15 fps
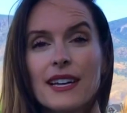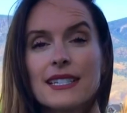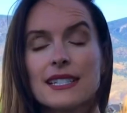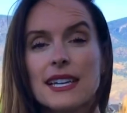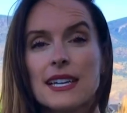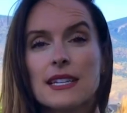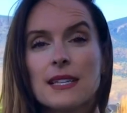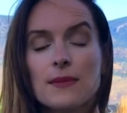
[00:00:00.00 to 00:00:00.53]
It's
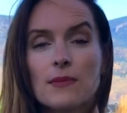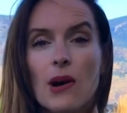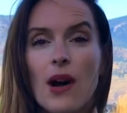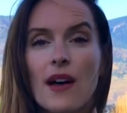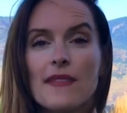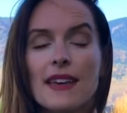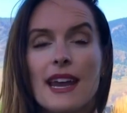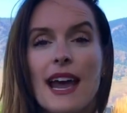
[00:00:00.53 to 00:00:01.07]
in a
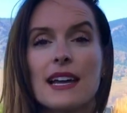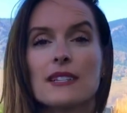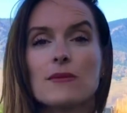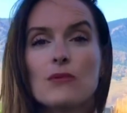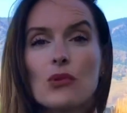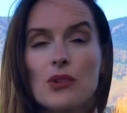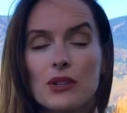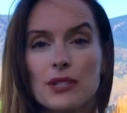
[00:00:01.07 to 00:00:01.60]
spot that has
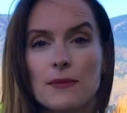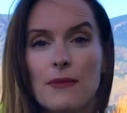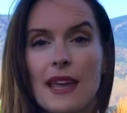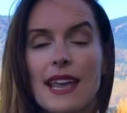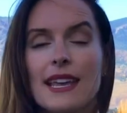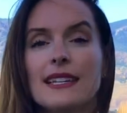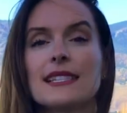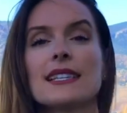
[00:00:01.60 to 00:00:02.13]
more
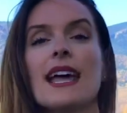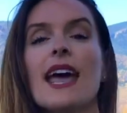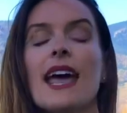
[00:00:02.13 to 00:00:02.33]
space,